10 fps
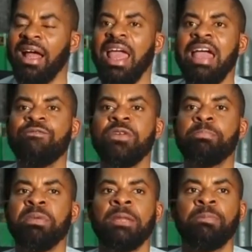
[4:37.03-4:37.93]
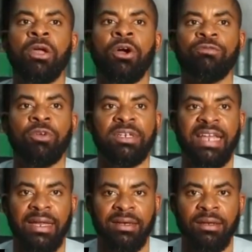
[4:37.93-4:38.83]
every PDP governor
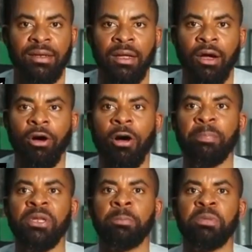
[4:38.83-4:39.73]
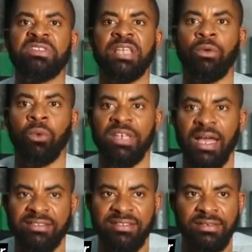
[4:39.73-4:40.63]
then, all PDP
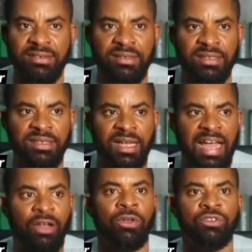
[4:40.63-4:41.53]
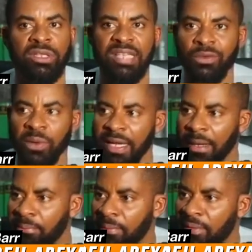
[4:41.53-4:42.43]
stakeholders, I consulted with
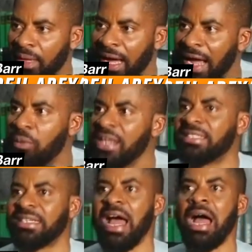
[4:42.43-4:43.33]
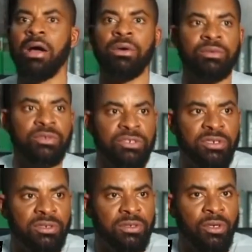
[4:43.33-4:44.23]
them. I went around
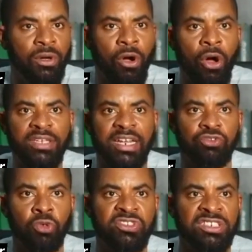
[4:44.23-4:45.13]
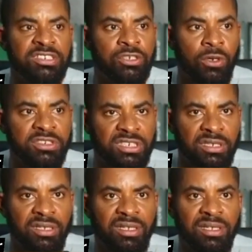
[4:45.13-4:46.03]
all the zones in this country,